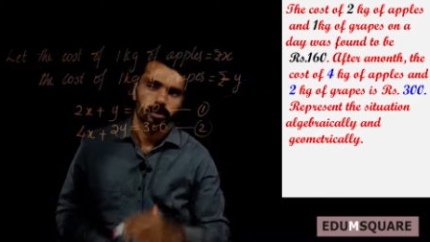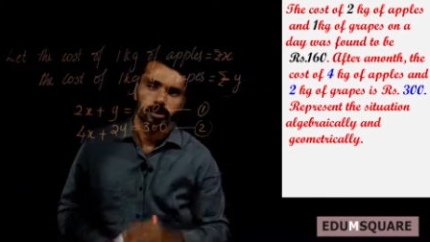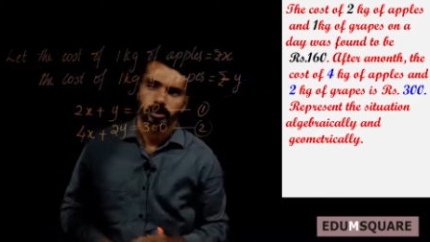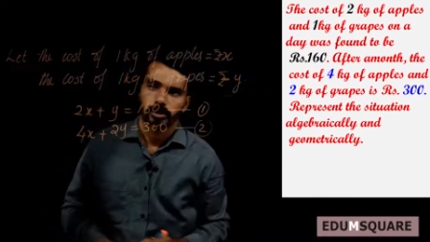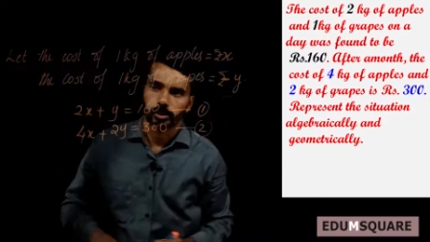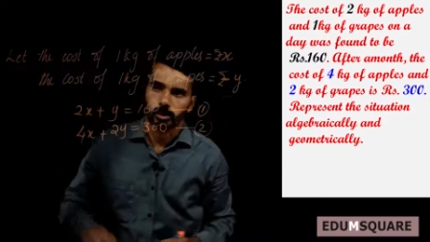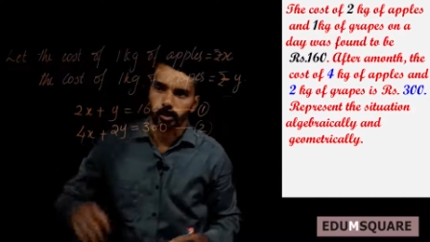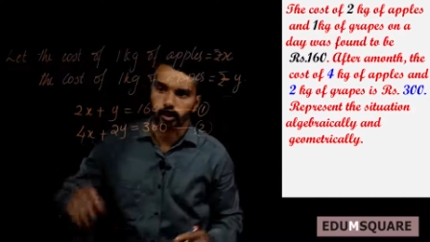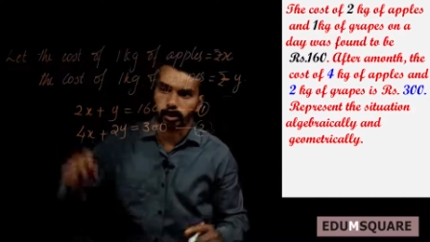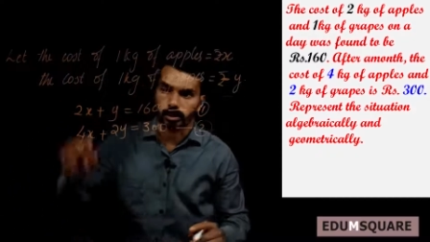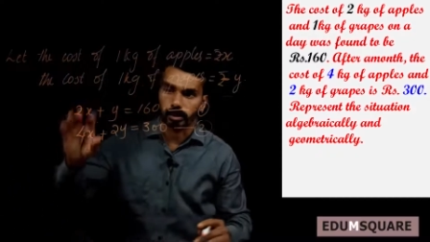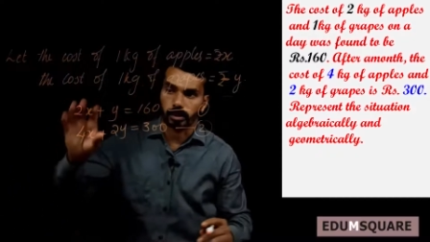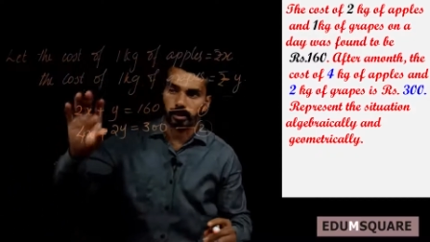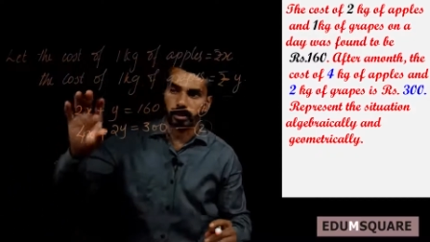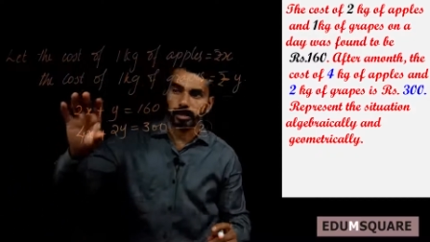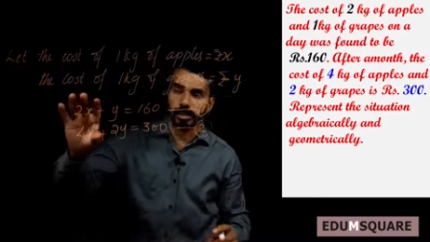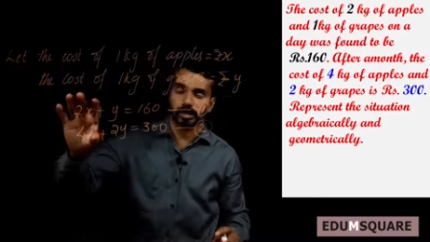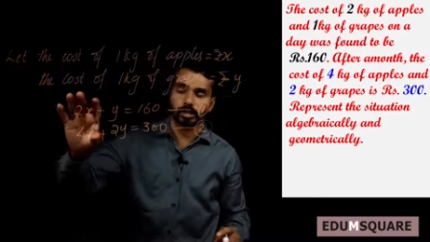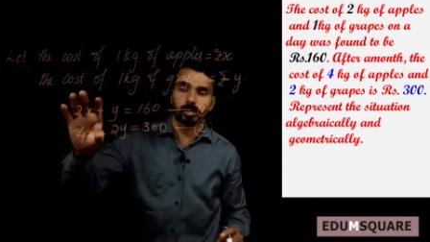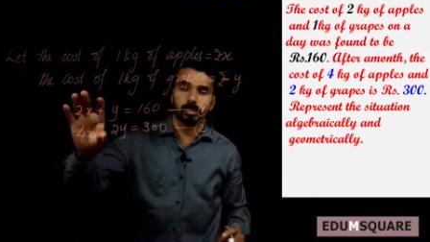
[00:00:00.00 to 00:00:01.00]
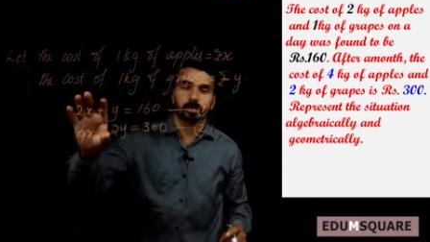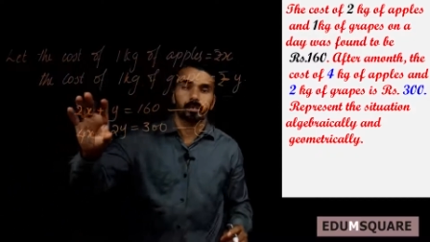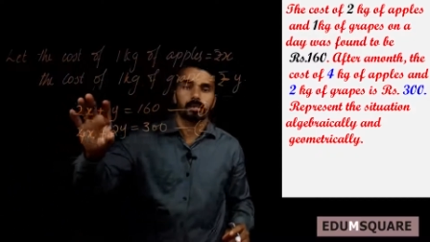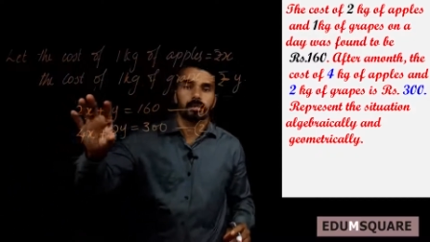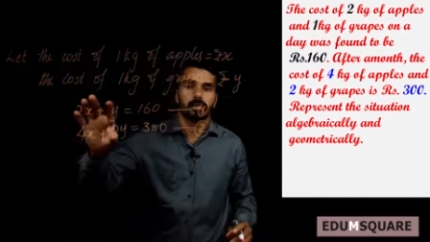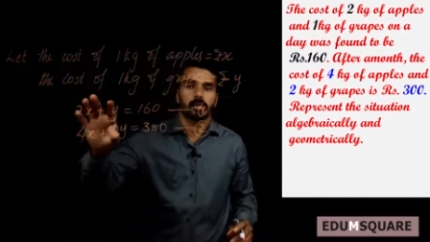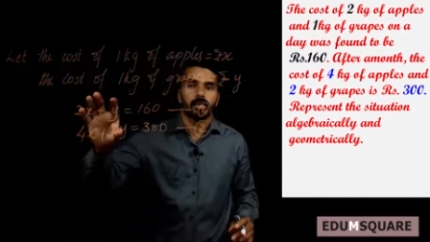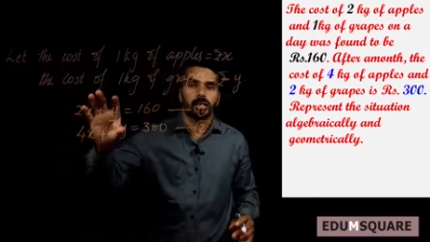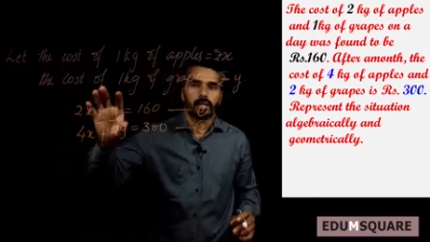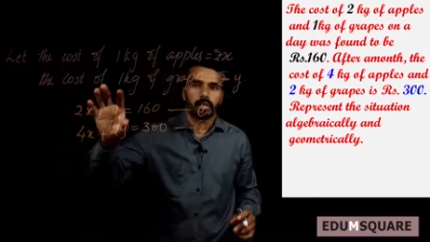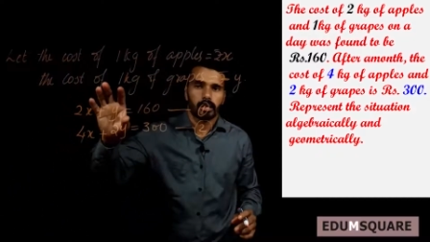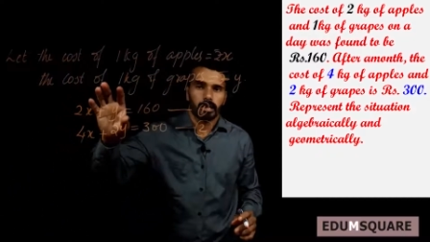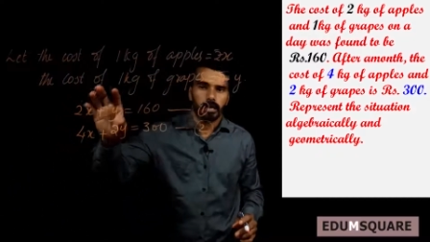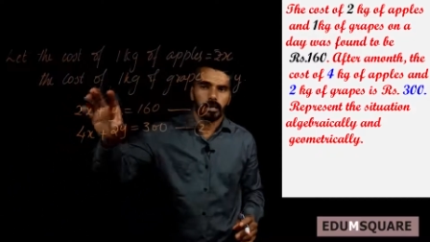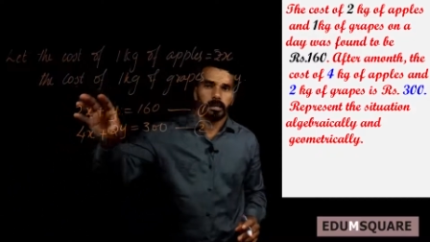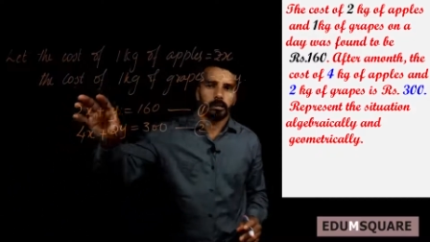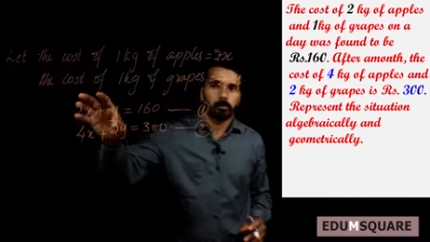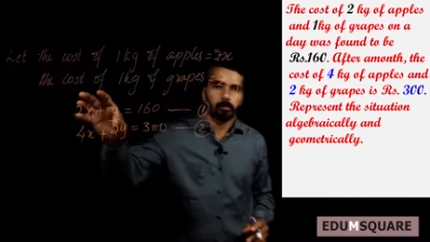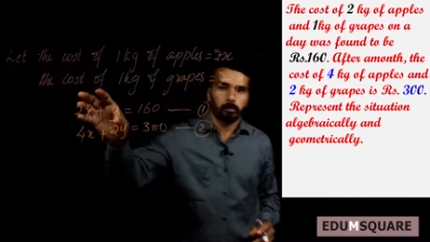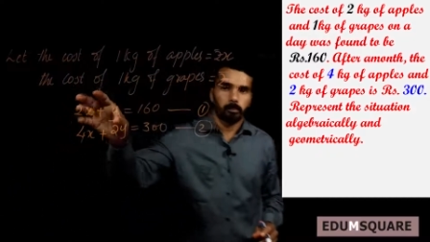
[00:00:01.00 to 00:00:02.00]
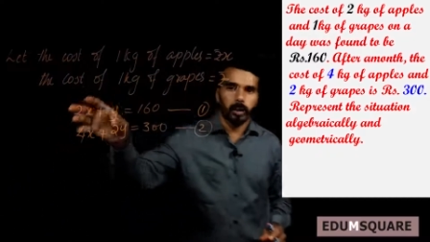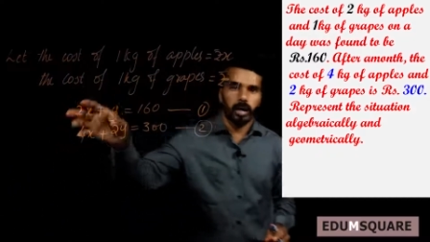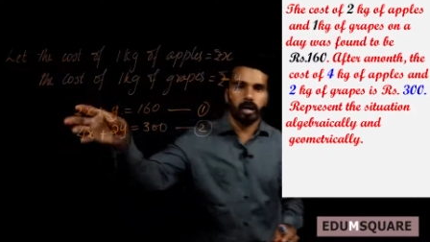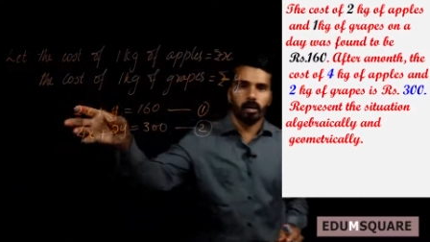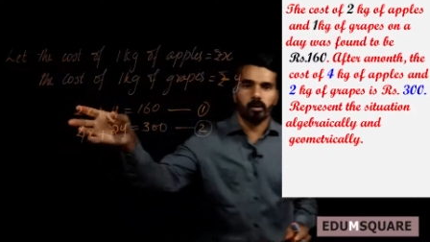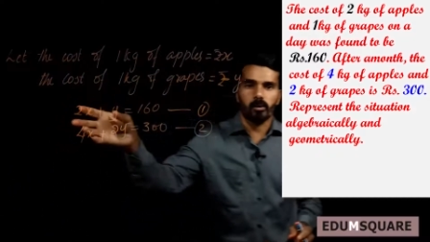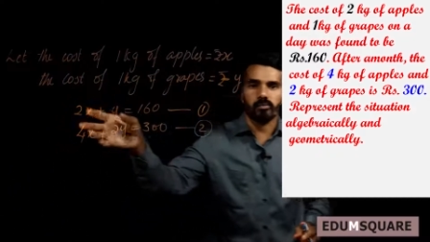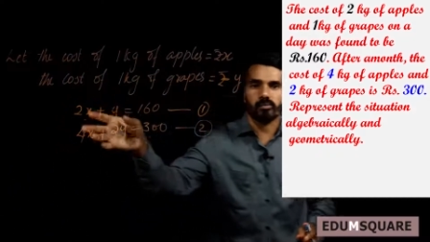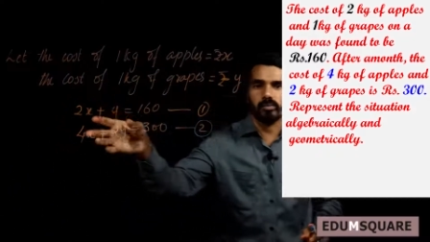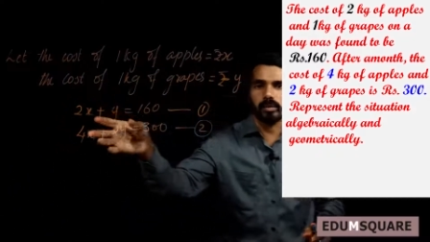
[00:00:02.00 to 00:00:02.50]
So this pair of